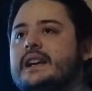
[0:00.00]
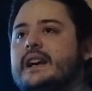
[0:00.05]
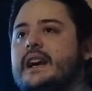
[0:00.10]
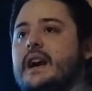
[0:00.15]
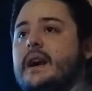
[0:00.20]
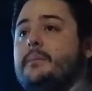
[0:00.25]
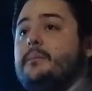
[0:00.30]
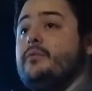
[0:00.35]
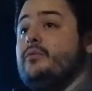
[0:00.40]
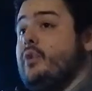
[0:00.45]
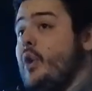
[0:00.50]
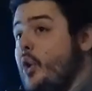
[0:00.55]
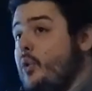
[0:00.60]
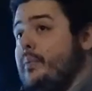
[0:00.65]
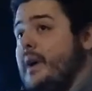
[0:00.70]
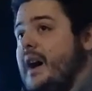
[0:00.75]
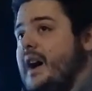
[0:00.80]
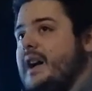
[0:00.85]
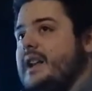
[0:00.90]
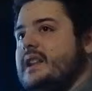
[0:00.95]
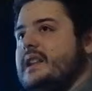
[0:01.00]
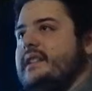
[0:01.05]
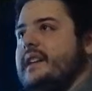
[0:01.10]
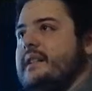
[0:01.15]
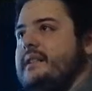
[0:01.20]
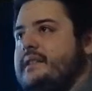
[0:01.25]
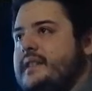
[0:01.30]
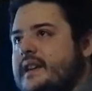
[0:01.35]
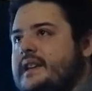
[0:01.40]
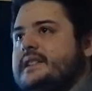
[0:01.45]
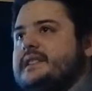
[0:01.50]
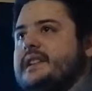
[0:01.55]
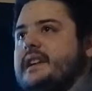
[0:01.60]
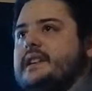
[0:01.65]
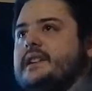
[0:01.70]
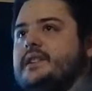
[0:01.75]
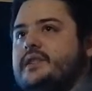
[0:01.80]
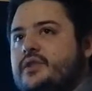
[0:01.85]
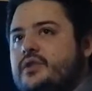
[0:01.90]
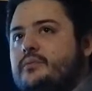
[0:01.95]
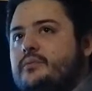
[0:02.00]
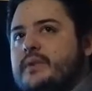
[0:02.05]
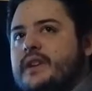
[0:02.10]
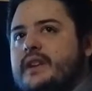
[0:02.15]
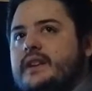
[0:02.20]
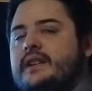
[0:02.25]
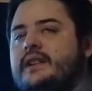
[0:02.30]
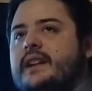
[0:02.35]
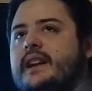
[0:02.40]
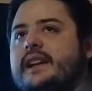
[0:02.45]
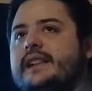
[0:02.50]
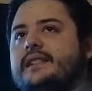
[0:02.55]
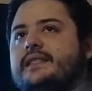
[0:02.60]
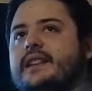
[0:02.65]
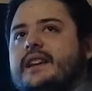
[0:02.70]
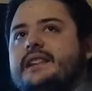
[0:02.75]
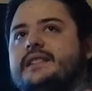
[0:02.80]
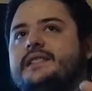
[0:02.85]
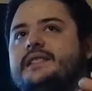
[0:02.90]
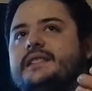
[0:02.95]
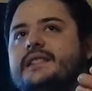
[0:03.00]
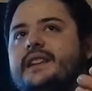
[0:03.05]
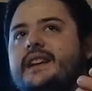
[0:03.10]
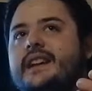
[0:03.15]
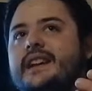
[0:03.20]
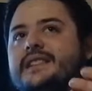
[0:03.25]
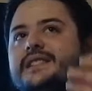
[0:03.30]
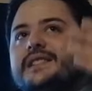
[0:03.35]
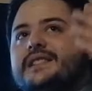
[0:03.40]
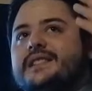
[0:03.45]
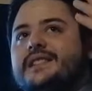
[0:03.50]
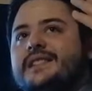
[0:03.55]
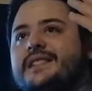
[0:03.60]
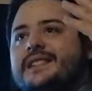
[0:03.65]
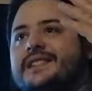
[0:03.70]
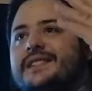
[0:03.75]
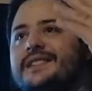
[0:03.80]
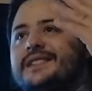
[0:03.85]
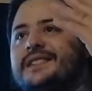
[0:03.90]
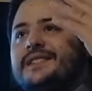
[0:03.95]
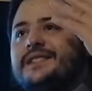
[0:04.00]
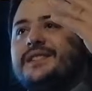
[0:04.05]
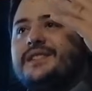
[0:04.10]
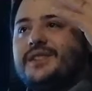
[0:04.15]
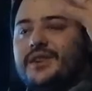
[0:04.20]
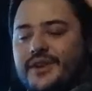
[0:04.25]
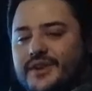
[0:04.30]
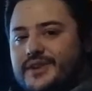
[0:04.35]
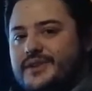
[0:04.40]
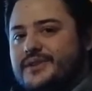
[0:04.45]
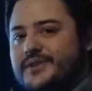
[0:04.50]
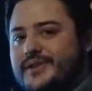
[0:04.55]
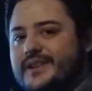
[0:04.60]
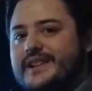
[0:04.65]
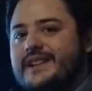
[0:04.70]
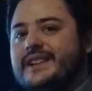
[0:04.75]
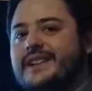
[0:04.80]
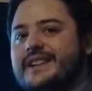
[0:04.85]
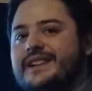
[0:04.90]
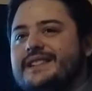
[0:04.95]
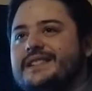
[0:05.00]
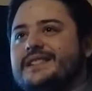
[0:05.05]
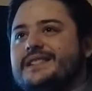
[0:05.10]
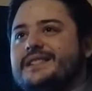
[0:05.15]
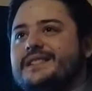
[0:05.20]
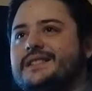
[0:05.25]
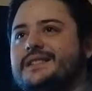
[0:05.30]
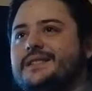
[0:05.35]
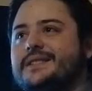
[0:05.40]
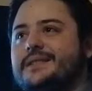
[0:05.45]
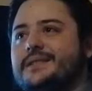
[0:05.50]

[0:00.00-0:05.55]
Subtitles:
a robot that thinks like a human unless its circuitry is